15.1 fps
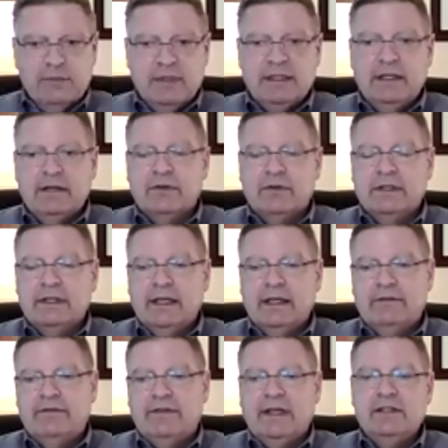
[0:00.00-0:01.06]
different.
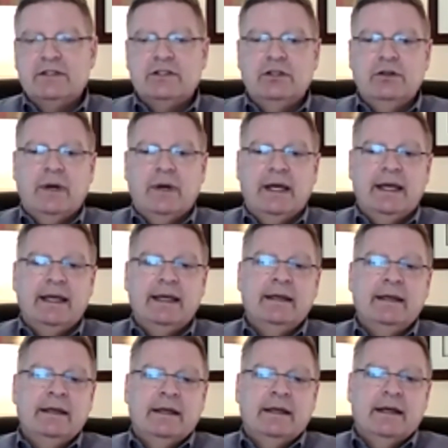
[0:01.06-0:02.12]
In phase 2A,
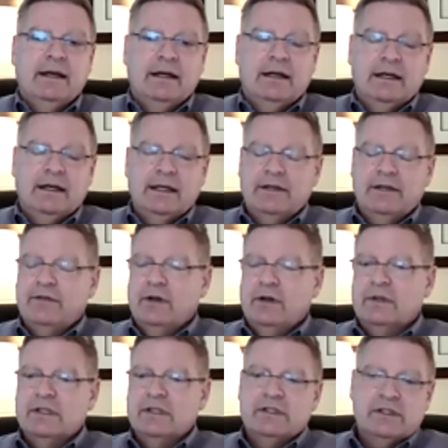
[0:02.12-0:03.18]
it
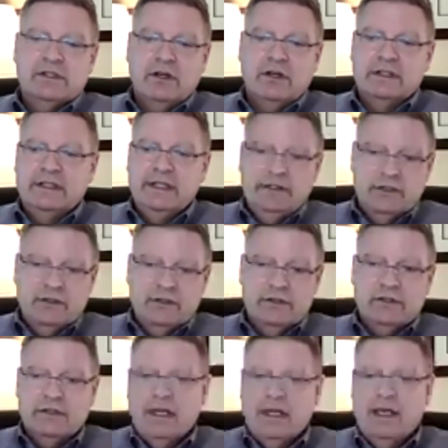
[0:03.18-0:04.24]
focuses on teachers
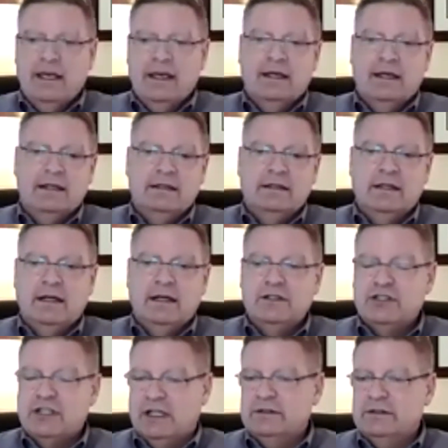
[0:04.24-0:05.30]
and
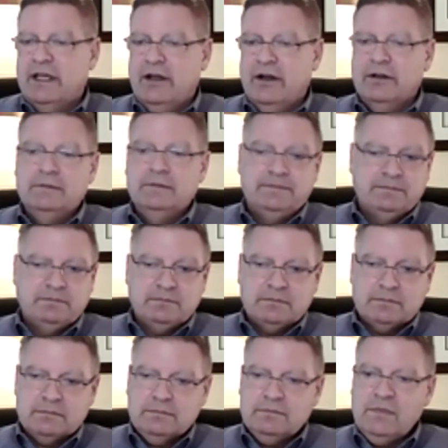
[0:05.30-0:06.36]
childcare
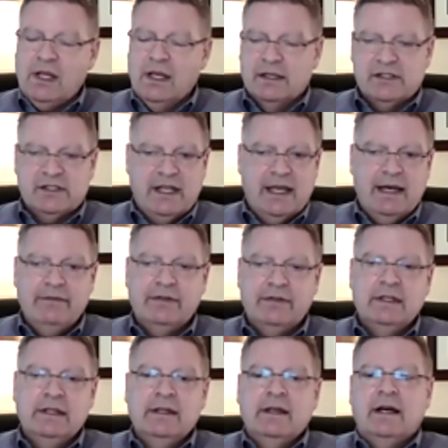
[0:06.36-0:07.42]
staff.
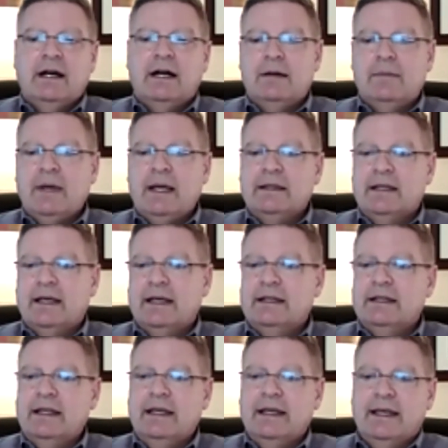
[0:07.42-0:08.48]
And
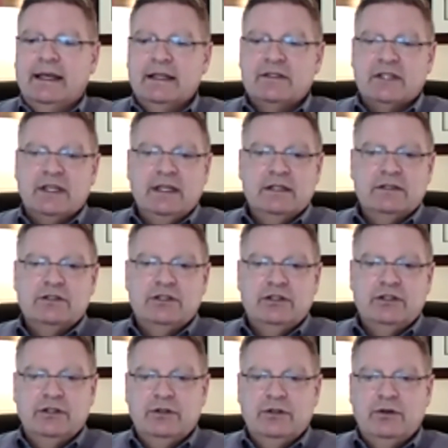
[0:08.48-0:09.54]
then it gets
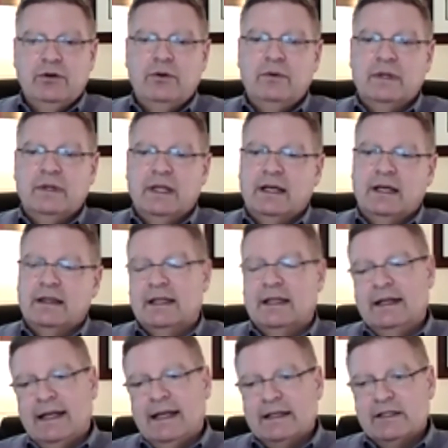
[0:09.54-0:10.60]
into the
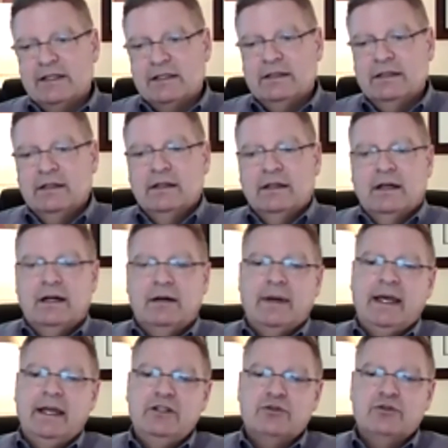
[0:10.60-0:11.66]
next
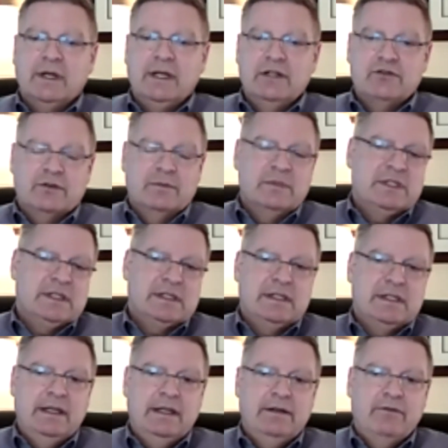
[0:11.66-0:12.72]
age range from
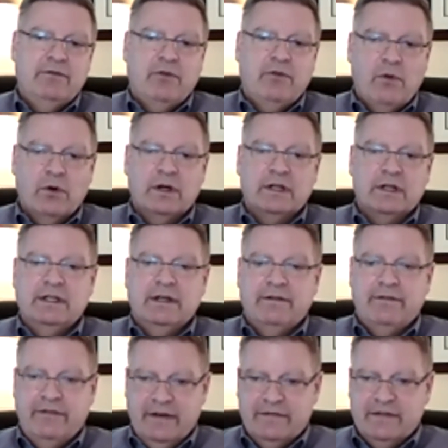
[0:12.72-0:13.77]
64 to
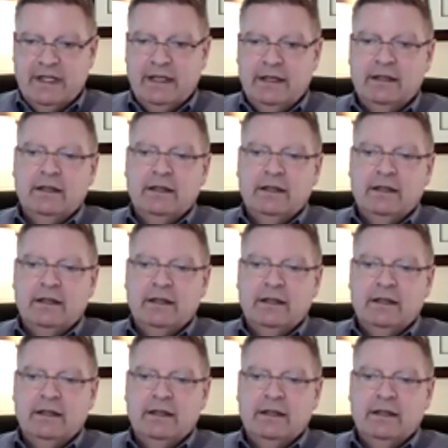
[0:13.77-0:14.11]
50